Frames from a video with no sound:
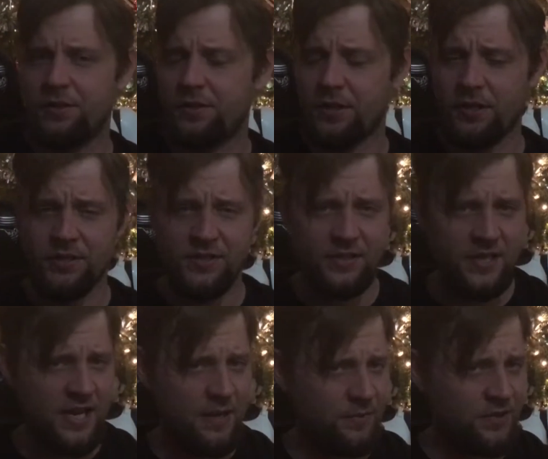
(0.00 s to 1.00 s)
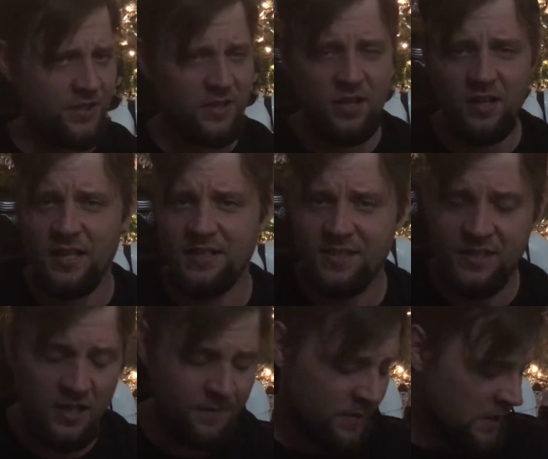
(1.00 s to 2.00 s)
nerds and gamers and all that
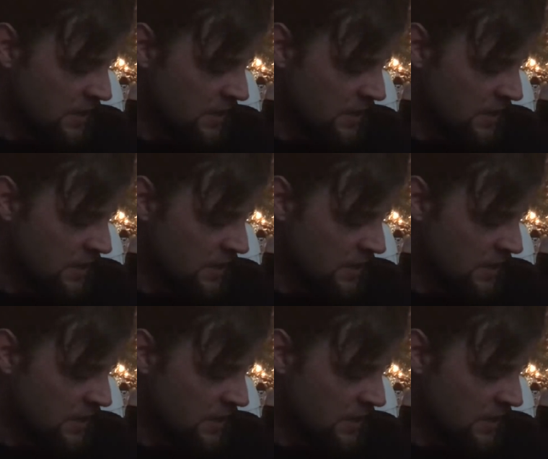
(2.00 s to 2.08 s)
stuff.